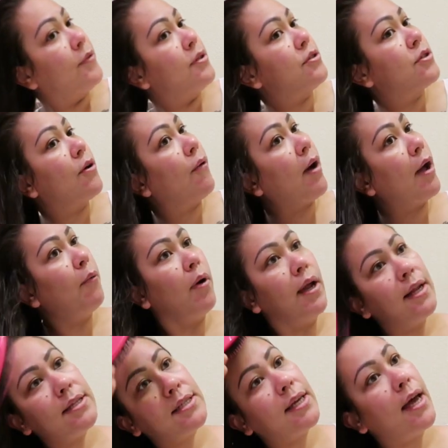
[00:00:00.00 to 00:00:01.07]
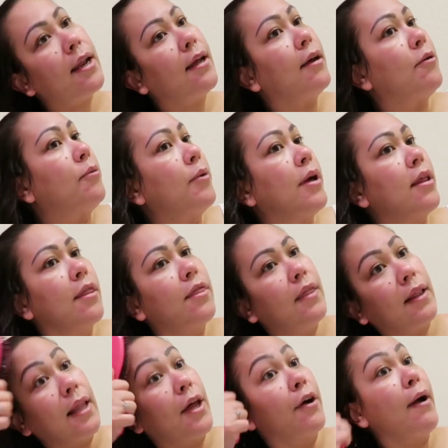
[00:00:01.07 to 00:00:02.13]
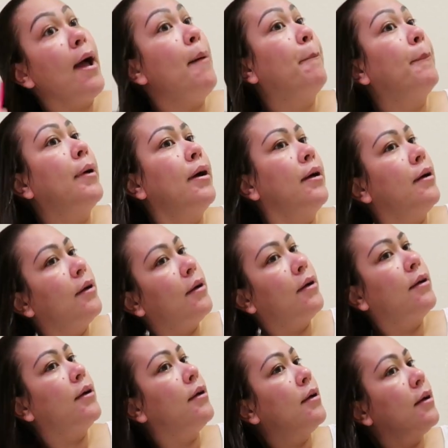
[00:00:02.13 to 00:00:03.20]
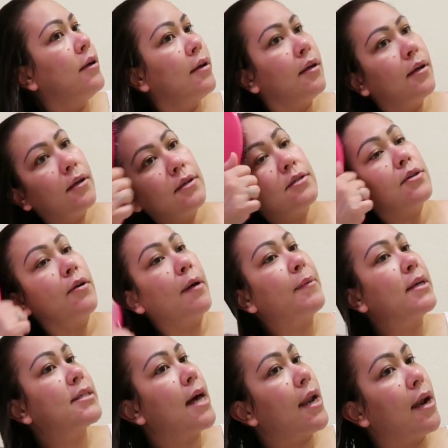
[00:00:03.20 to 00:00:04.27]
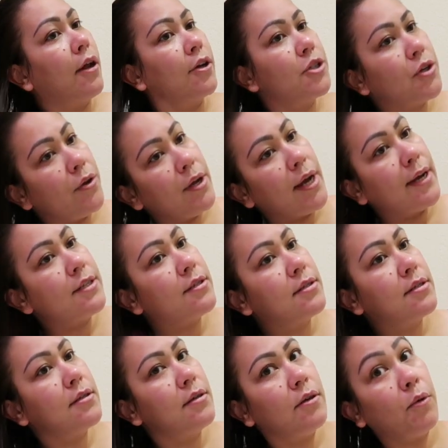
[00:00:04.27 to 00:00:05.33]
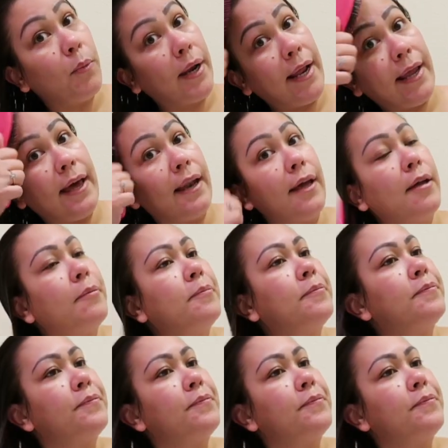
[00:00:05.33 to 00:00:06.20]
So I wanted to get it with the letter M. So I'm excited. I'll show you guys when I get it.